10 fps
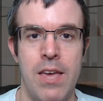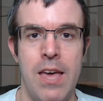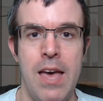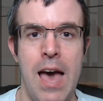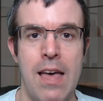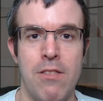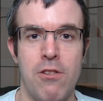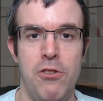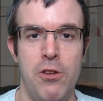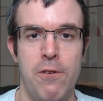it
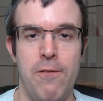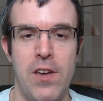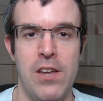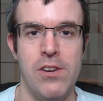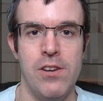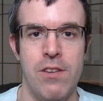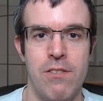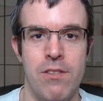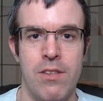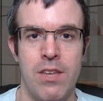adds new
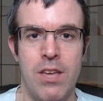features.